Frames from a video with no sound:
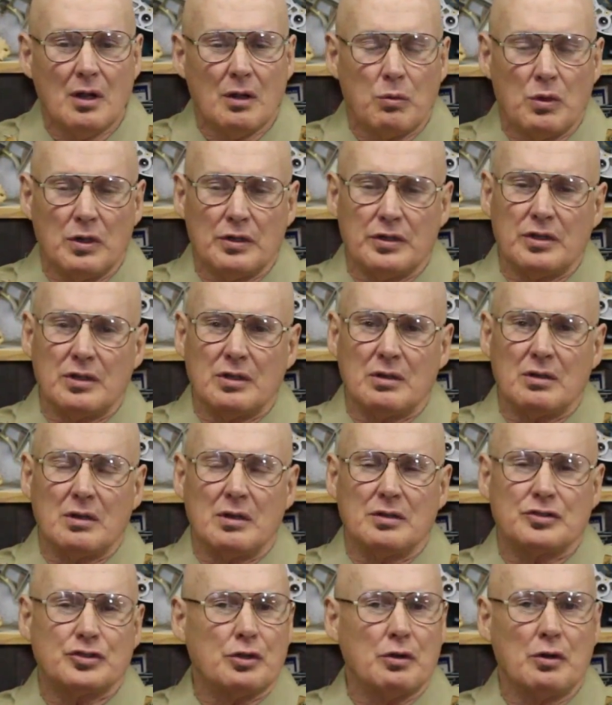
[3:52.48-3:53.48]
Well,
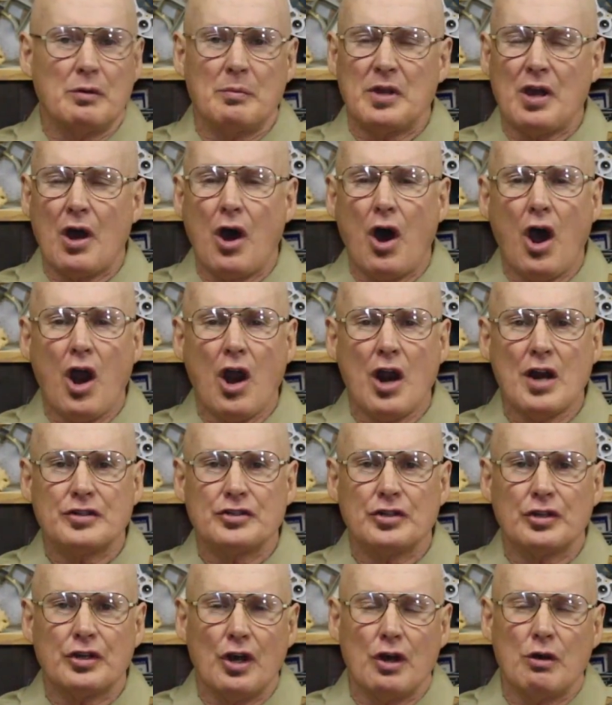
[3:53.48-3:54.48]
it's going to be hard
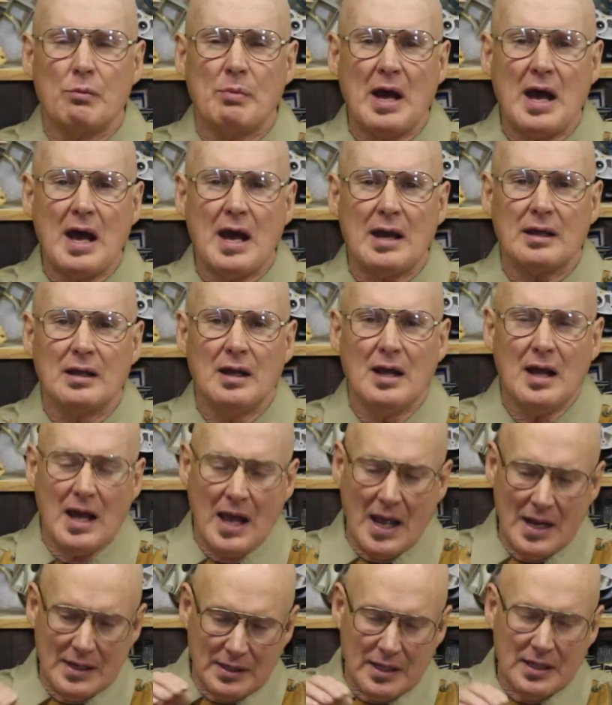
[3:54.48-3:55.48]
to go back
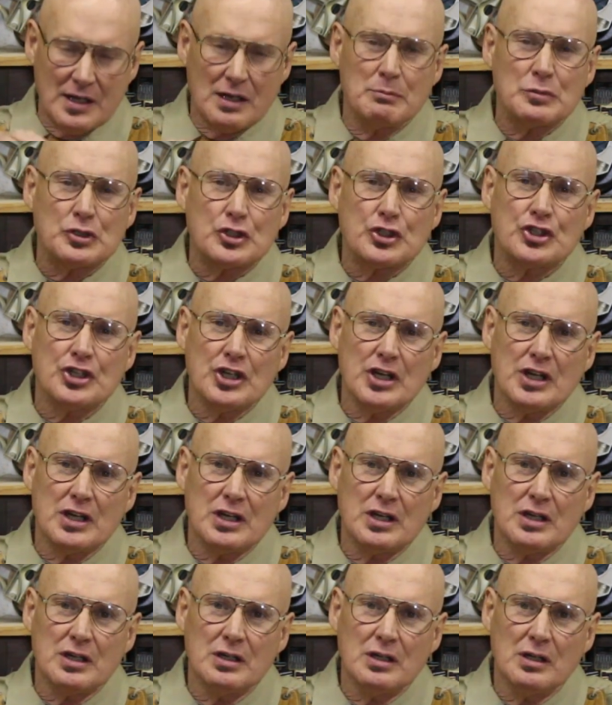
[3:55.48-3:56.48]
and get a
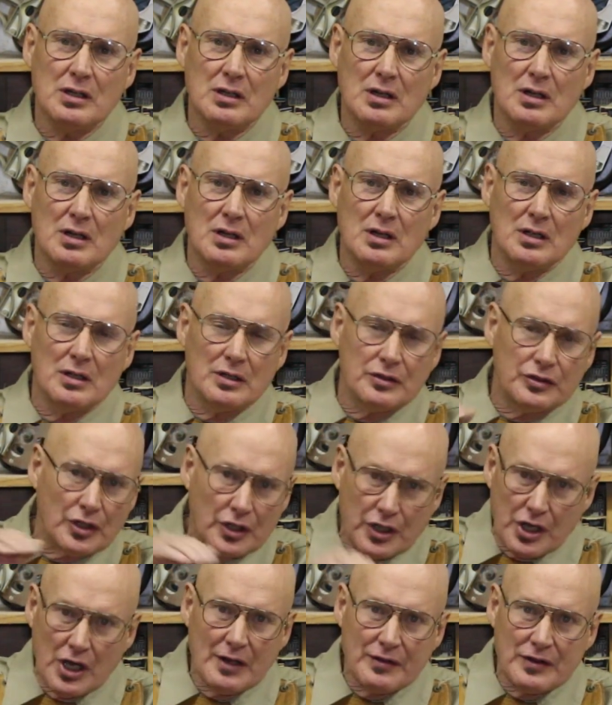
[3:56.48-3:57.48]
machine to
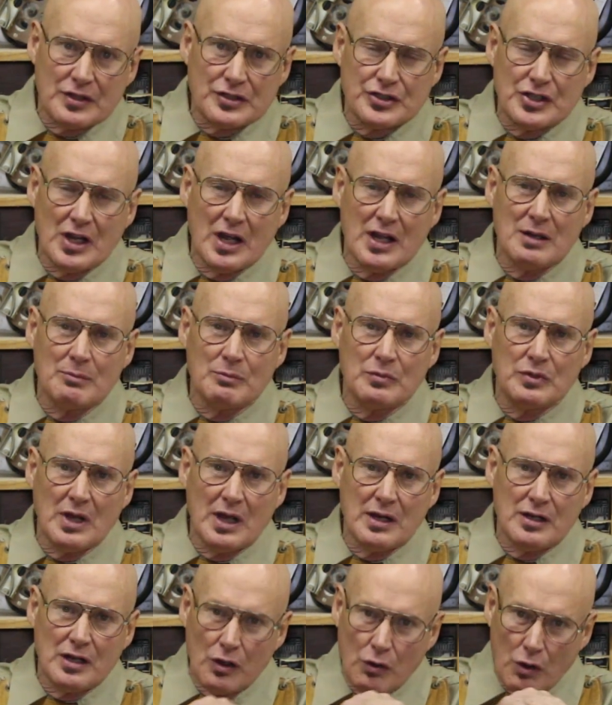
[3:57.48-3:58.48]
cut the same
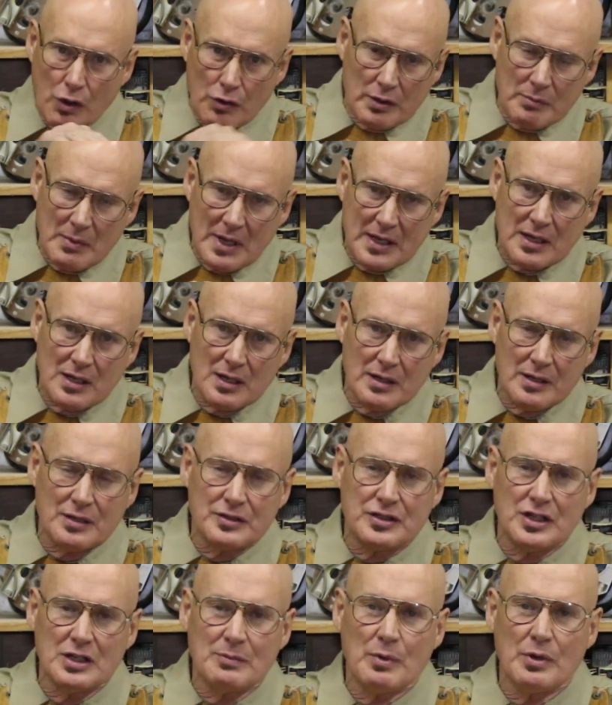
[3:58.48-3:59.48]
dado, only make it a little
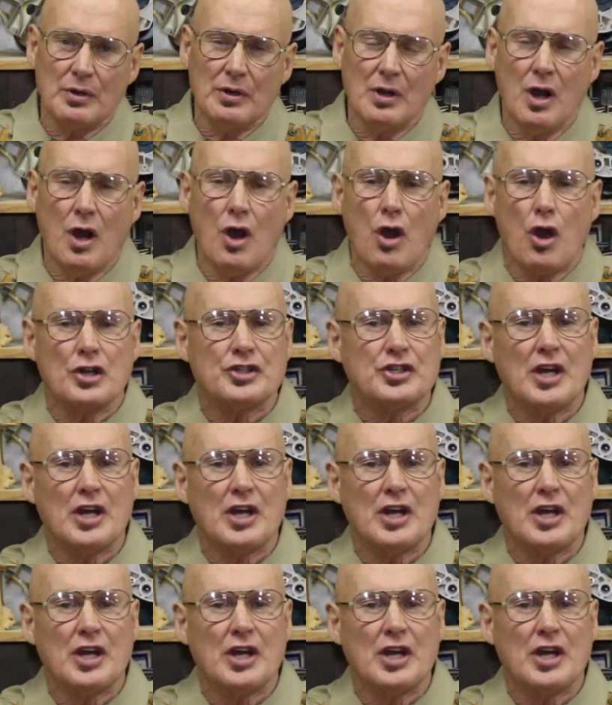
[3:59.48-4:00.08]
deeper, or